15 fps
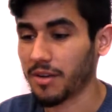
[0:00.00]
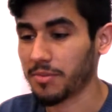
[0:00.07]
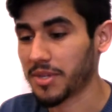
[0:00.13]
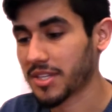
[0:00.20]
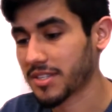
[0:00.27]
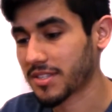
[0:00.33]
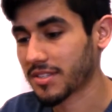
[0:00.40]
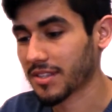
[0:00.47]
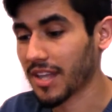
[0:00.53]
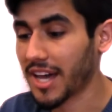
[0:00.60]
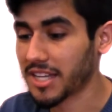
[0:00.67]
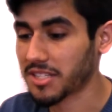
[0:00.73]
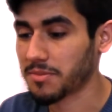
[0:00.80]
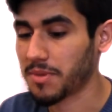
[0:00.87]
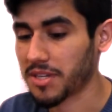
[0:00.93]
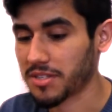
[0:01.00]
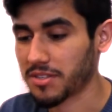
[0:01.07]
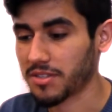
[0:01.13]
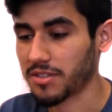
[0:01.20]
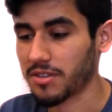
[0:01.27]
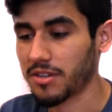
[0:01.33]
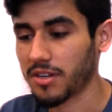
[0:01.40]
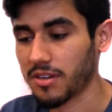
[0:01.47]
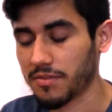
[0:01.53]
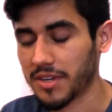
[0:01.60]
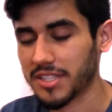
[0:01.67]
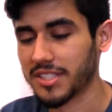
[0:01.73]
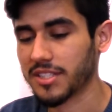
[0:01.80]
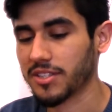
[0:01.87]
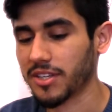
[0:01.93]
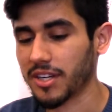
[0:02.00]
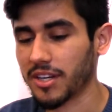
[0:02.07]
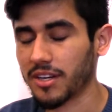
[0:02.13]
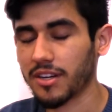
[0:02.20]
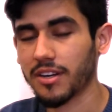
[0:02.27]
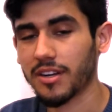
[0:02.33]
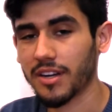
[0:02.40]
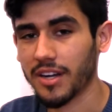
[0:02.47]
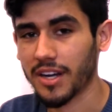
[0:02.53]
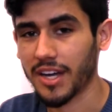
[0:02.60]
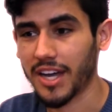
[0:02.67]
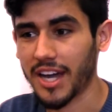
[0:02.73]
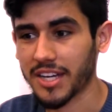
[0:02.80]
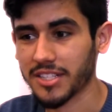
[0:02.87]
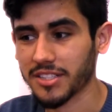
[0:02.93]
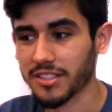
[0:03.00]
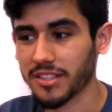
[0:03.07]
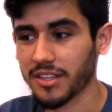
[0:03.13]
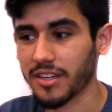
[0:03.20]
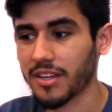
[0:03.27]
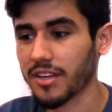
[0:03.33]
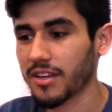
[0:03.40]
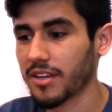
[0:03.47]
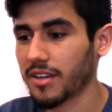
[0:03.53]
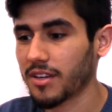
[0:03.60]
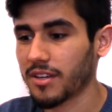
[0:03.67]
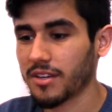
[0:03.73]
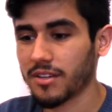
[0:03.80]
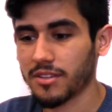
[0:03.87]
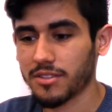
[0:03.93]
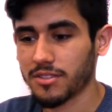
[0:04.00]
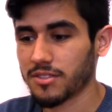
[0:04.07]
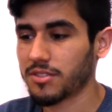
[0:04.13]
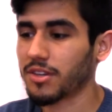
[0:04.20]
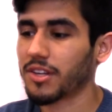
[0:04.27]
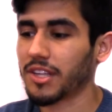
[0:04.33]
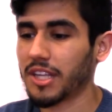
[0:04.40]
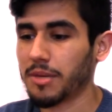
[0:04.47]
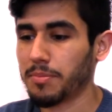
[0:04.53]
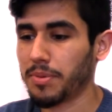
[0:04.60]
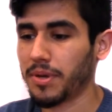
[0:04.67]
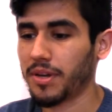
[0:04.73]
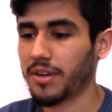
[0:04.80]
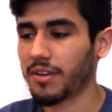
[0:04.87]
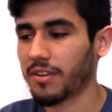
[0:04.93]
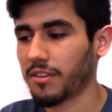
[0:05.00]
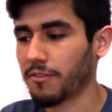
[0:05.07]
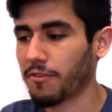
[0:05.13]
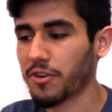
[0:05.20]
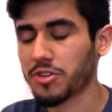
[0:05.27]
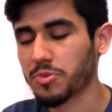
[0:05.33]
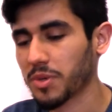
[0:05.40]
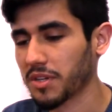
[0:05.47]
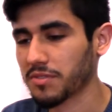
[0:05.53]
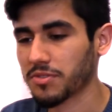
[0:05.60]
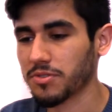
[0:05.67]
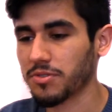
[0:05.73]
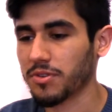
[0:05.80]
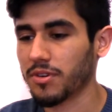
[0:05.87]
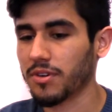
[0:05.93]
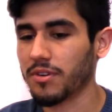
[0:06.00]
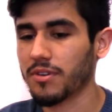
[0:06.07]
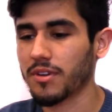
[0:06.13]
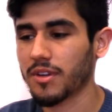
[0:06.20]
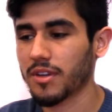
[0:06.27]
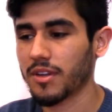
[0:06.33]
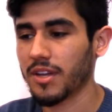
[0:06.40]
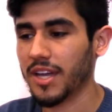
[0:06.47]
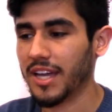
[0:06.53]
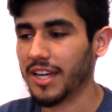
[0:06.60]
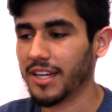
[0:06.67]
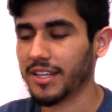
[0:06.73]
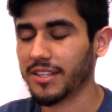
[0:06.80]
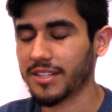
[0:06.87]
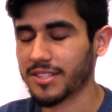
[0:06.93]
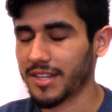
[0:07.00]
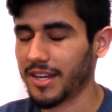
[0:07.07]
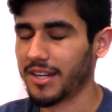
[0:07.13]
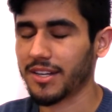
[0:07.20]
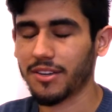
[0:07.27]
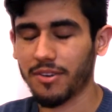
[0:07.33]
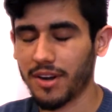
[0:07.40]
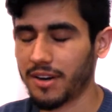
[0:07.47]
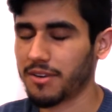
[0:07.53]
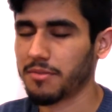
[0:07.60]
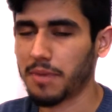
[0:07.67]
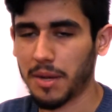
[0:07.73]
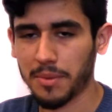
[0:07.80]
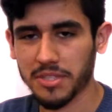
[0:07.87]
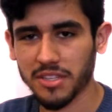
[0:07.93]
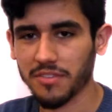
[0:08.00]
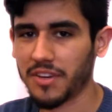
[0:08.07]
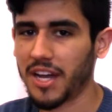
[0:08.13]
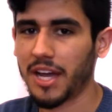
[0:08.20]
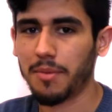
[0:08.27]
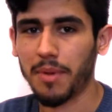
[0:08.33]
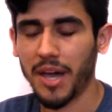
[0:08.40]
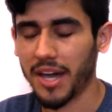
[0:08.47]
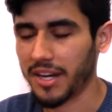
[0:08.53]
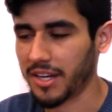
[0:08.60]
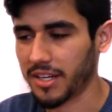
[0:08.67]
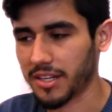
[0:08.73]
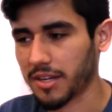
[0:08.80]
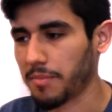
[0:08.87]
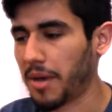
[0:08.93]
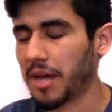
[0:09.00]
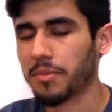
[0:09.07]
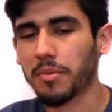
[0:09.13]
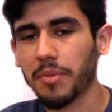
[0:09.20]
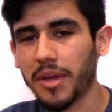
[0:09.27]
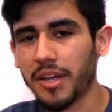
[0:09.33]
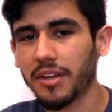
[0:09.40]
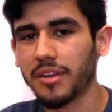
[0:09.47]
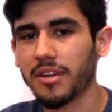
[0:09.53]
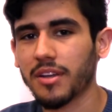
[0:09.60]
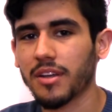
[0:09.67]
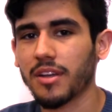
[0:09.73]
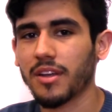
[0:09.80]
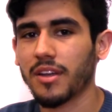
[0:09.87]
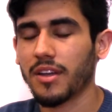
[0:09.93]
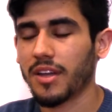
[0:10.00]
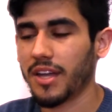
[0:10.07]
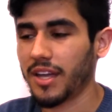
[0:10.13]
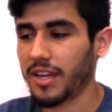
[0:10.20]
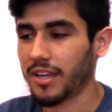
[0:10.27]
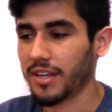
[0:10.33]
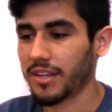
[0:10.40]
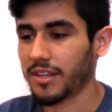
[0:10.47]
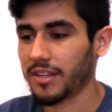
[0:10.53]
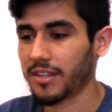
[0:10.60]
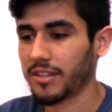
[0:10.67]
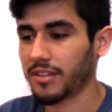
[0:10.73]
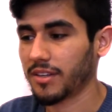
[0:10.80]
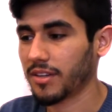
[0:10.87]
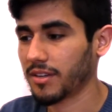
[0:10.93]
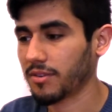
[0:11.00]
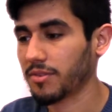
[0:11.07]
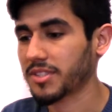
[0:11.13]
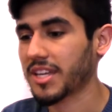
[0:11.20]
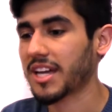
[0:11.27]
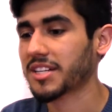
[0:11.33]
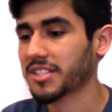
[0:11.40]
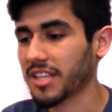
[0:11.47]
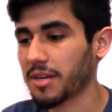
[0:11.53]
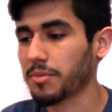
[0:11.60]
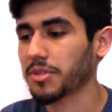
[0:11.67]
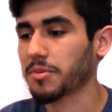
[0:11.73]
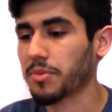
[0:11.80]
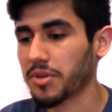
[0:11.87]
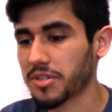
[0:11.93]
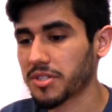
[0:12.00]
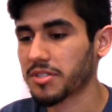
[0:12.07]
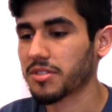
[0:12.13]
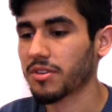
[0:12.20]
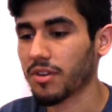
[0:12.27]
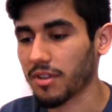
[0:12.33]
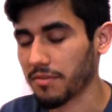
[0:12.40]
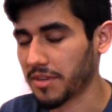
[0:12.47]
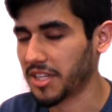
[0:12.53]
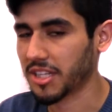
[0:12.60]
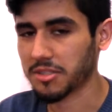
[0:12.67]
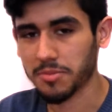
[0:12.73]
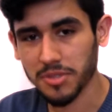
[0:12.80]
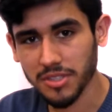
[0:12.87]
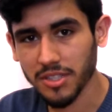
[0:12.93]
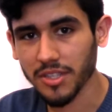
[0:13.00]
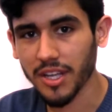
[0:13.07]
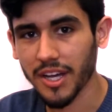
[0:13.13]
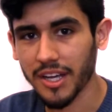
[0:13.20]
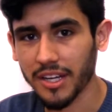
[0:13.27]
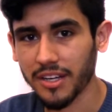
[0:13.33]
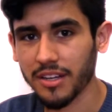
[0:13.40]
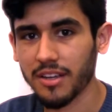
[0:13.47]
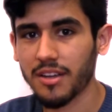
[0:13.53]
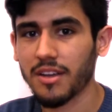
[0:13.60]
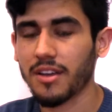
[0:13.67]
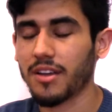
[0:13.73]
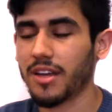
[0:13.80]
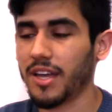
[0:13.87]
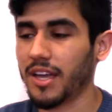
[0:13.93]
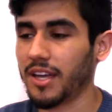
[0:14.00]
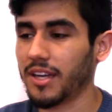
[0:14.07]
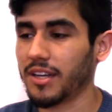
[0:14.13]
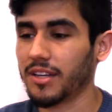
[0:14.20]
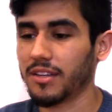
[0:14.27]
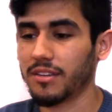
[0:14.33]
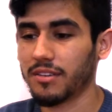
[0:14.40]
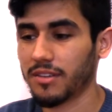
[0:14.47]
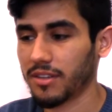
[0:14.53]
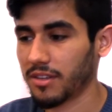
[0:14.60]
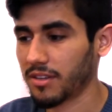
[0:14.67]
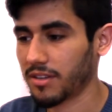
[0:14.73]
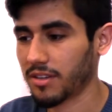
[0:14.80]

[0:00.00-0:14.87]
This last semester of my senior year, I actually took a leap the first week of school and decided to go out and buy myself an iPad and a compatible pen, and was actually able to purchase all of my textbooks online, and it